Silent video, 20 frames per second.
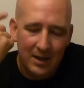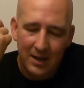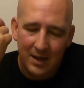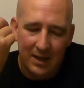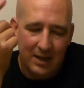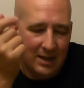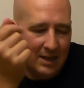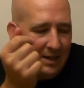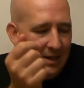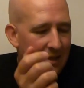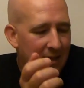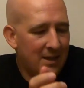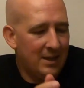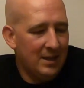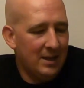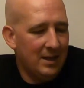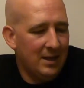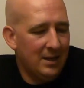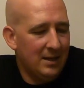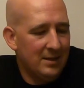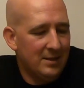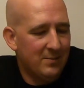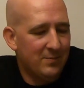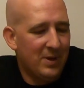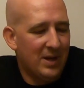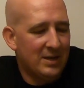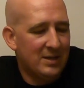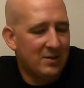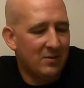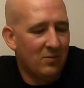
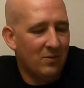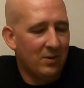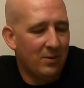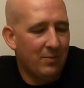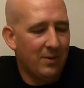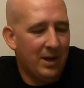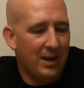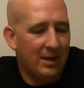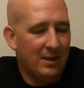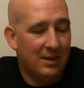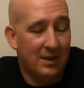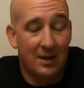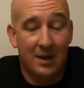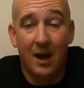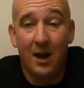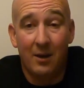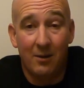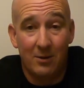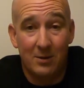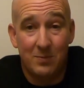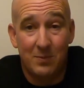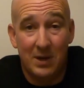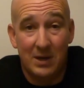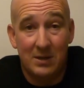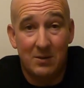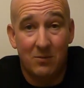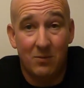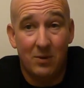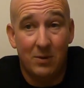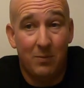it's messing with me. The color's
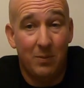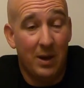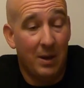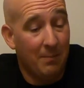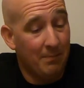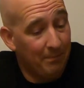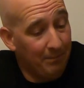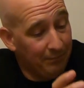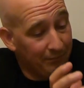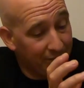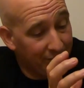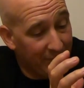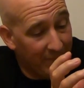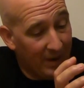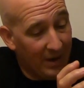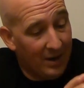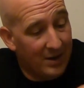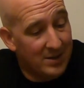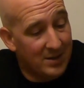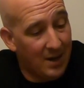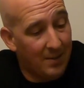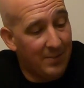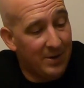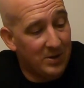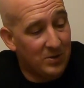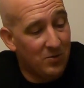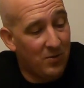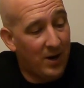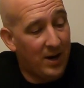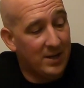messing with me because I'm
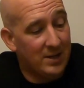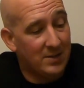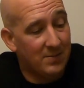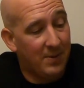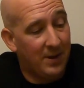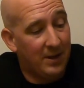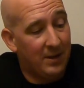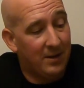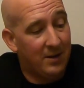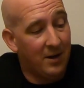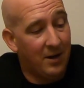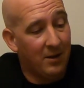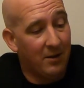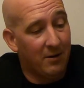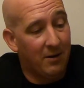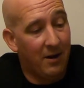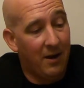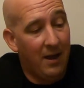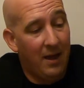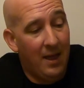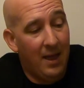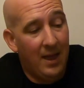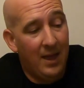entranced by the color.